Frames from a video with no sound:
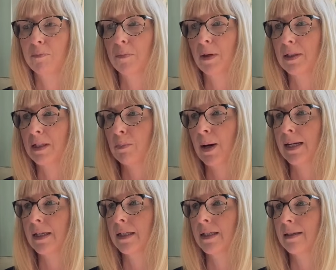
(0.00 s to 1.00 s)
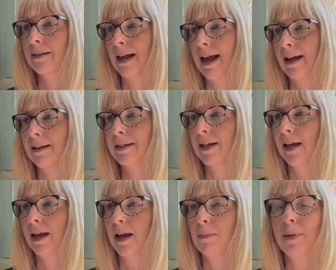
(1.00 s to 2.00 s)
spreaders and
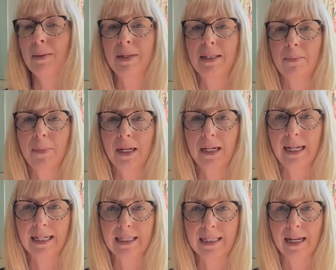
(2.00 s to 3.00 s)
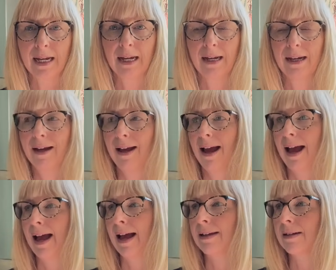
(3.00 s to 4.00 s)
maybe some glitter,
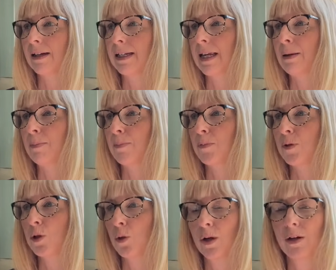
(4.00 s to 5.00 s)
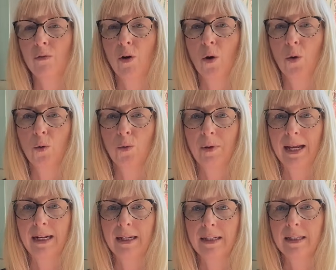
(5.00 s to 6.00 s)
and I'd keep toilet roll
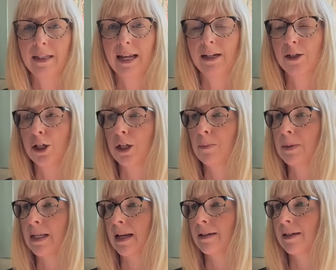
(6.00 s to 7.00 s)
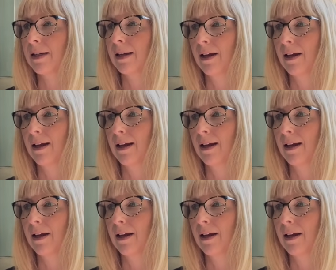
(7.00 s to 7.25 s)
inner tubes and